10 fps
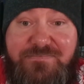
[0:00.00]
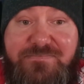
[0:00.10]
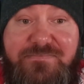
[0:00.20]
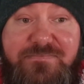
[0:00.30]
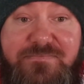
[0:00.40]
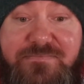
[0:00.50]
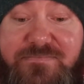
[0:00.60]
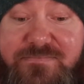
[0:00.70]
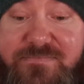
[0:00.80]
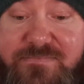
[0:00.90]

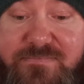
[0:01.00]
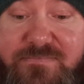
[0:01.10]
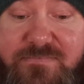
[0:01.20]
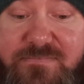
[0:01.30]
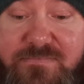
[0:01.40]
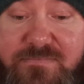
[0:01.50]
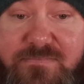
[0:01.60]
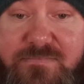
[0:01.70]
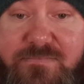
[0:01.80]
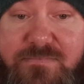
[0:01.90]

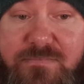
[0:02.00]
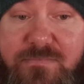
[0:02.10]
No one is speaking in this clip.